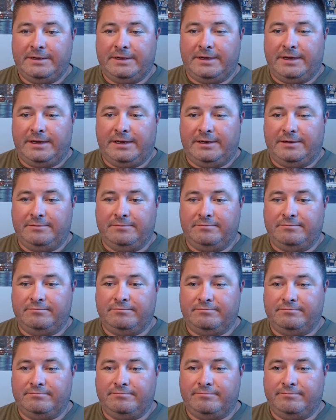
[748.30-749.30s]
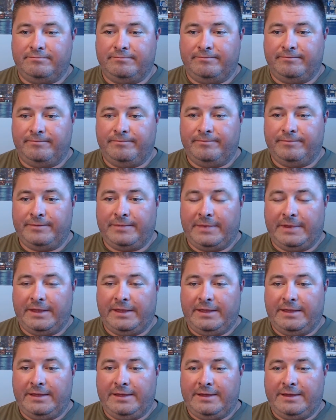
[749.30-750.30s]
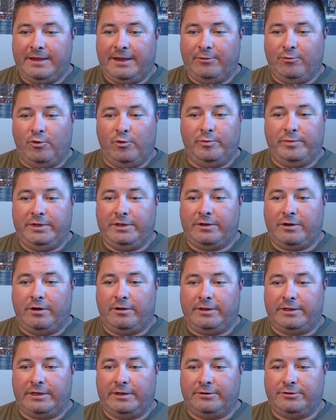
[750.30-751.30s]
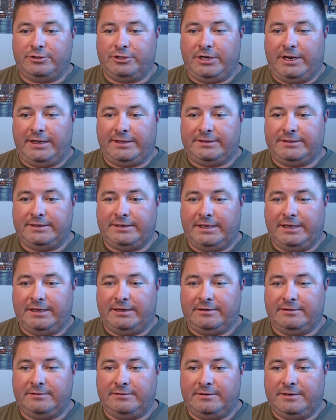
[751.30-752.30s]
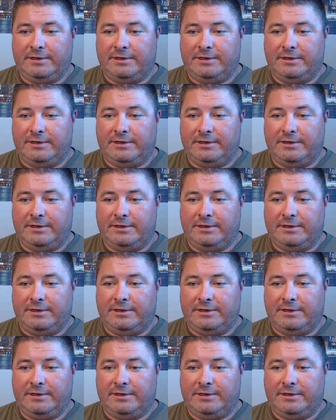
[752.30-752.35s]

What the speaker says: I won't be calling out Chance again.